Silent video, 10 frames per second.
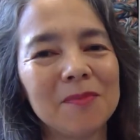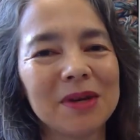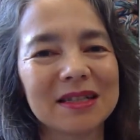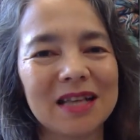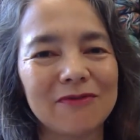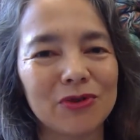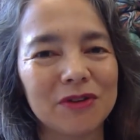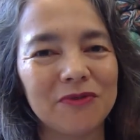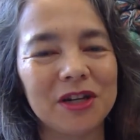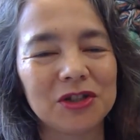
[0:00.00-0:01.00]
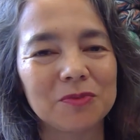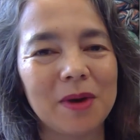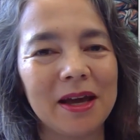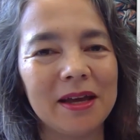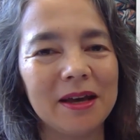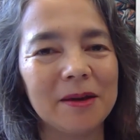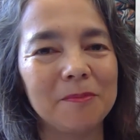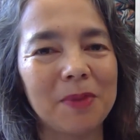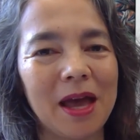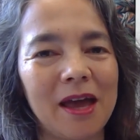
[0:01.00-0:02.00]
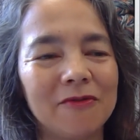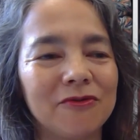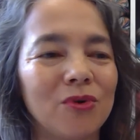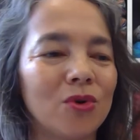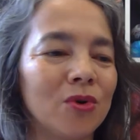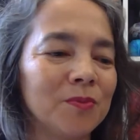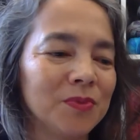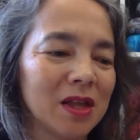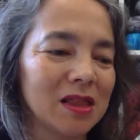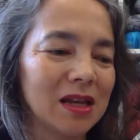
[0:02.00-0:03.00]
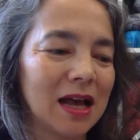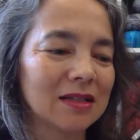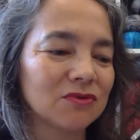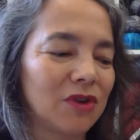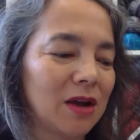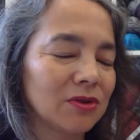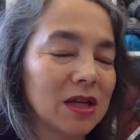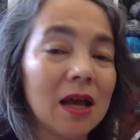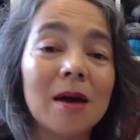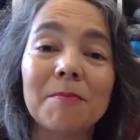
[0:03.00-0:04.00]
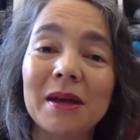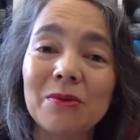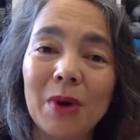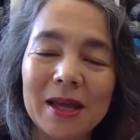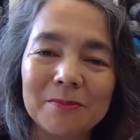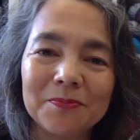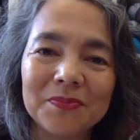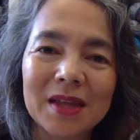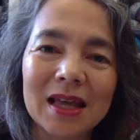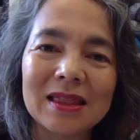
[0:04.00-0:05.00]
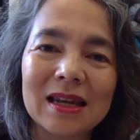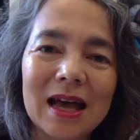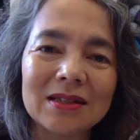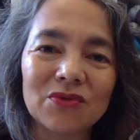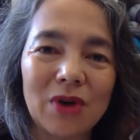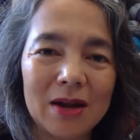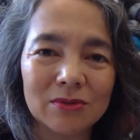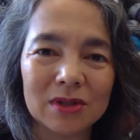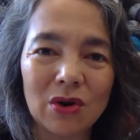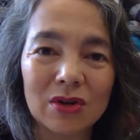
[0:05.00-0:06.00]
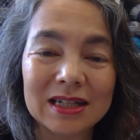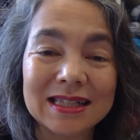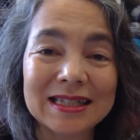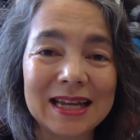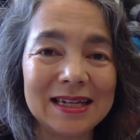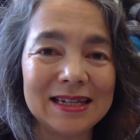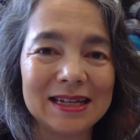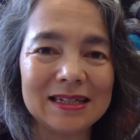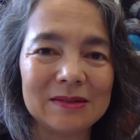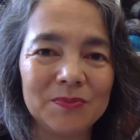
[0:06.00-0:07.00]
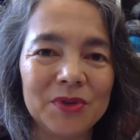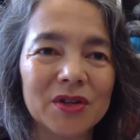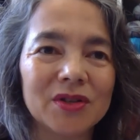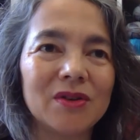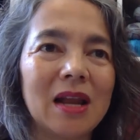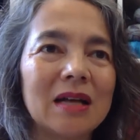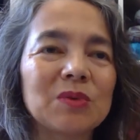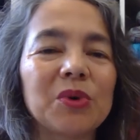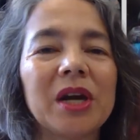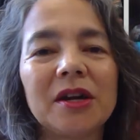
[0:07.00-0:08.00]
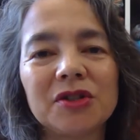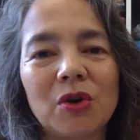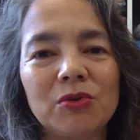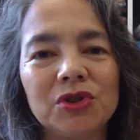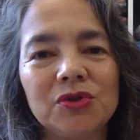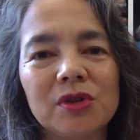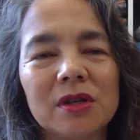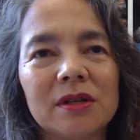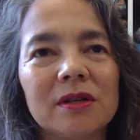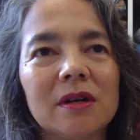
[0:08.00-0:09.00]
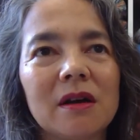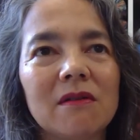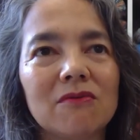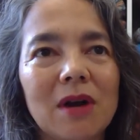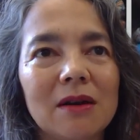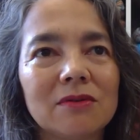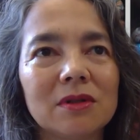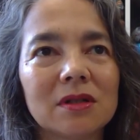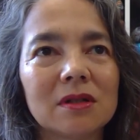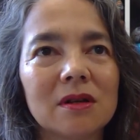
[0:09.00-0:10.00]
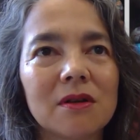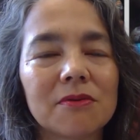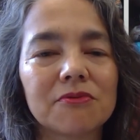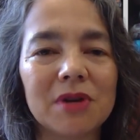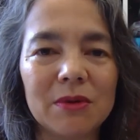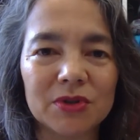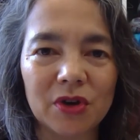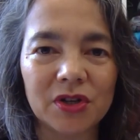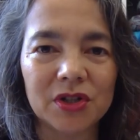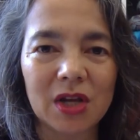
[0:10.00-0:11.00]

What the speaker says: because I've already finished my pair for the last round. By the way, the last round got extended. So last week I told you the round three was going